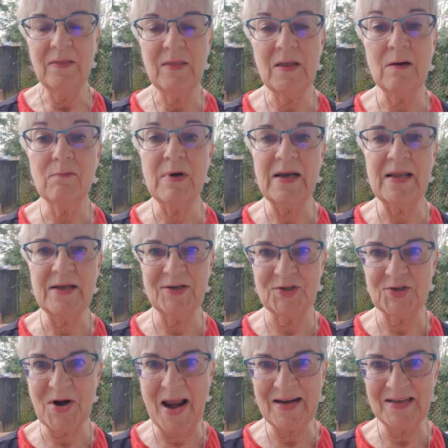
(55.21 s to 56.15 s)
they're really
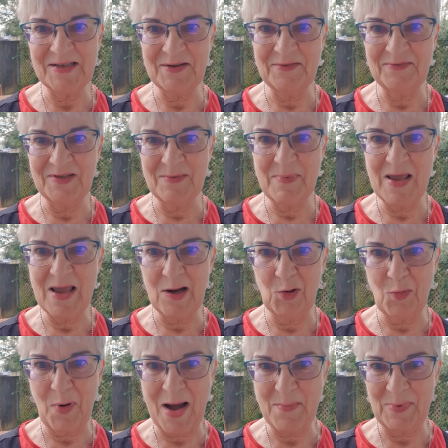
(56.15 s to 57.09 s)
attractive to be a
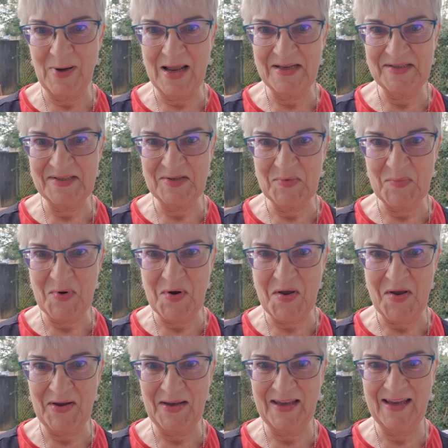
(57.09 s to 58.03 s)
great place to
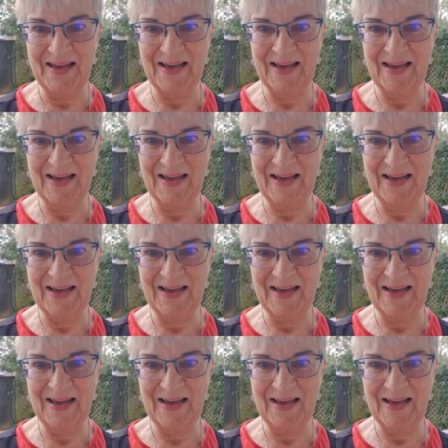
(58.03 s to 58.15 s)
work.